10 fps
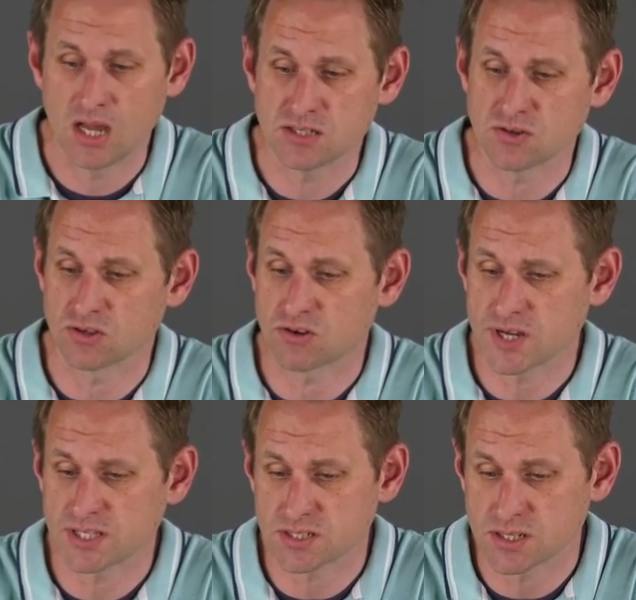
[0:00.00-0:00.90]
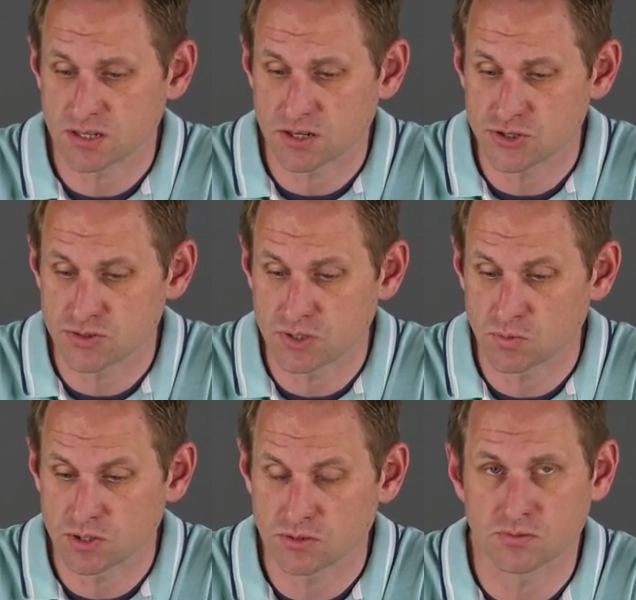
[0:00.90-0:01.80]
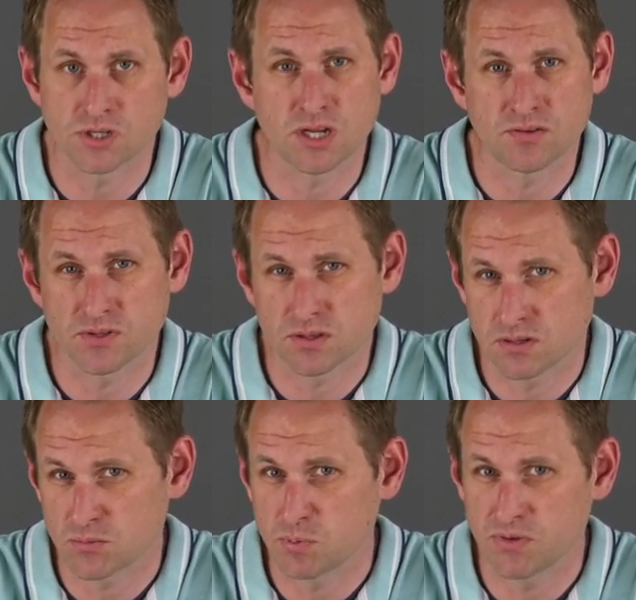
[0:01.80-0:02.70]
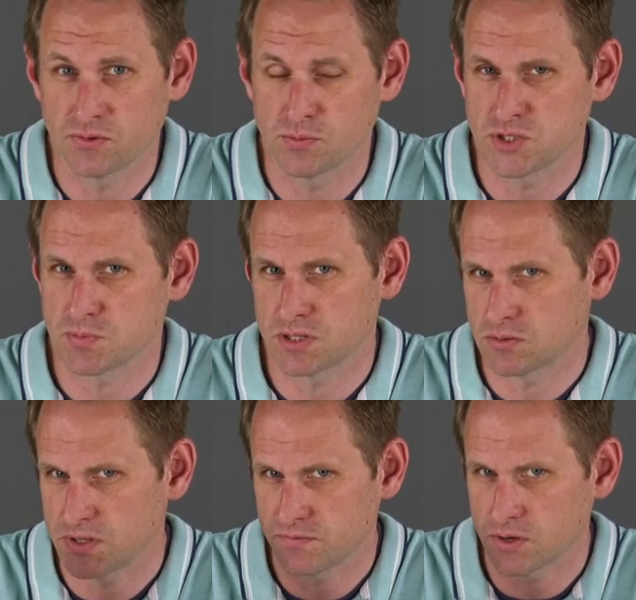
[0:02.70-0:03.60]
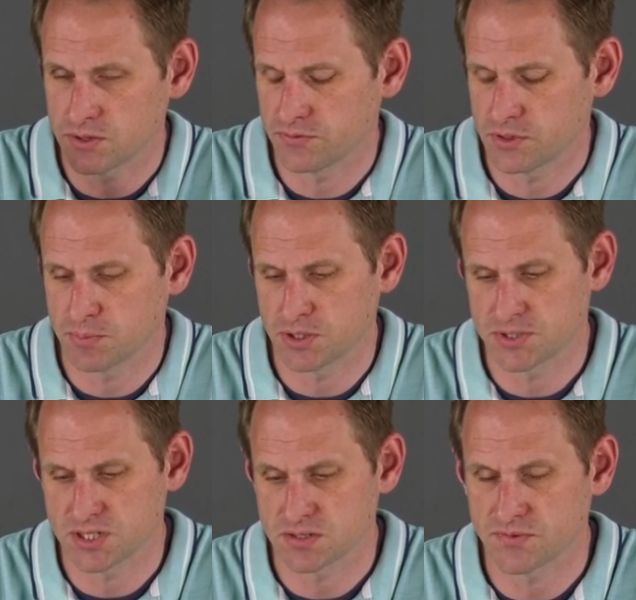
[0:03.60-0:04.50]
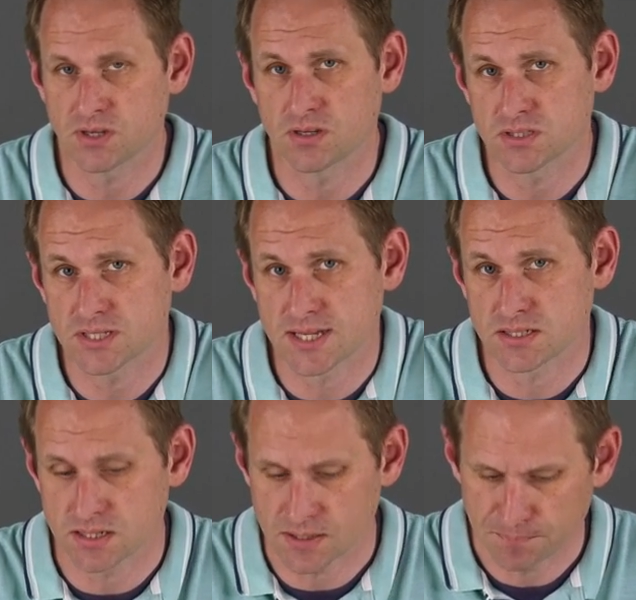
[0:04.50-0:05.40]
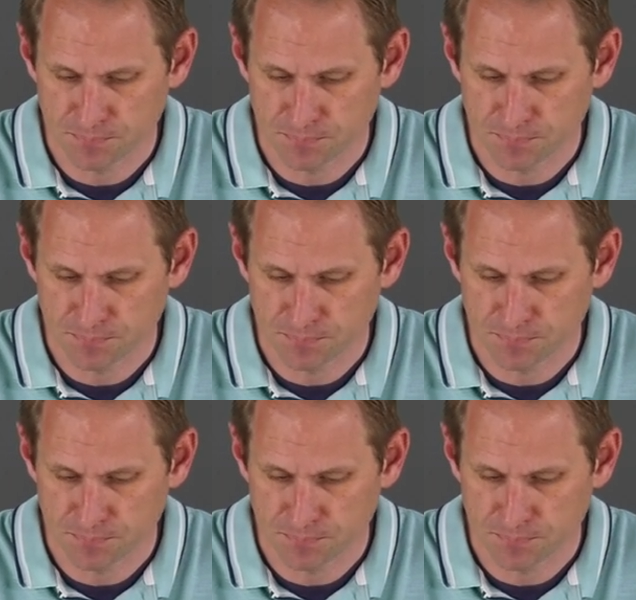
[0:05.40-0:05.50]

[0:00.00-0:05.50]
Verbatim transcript: Uh, it's not the greatest enclosure in the world uh, for thermal performance, but it will be fine for the purposes of our testing.